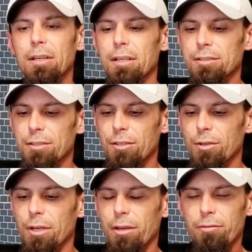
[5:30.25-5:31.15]
Is it
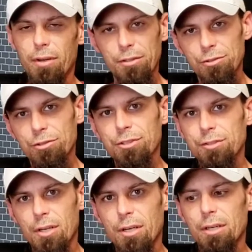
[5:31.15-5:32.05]
okay if I use your
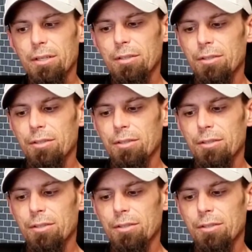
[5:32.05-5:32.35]
design?